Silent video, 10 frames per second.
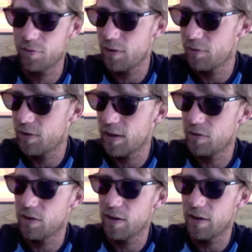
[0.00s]
if that's
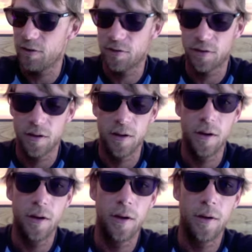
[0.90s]
the case.
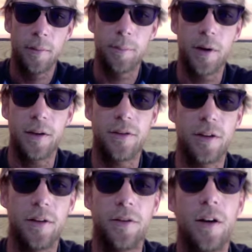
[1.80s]
But
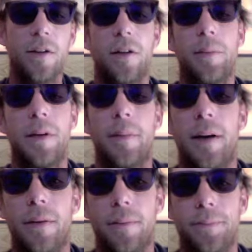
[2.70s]
talk a little bit
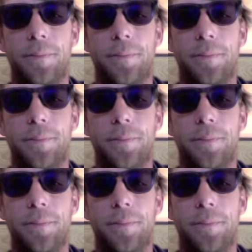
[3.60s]
about.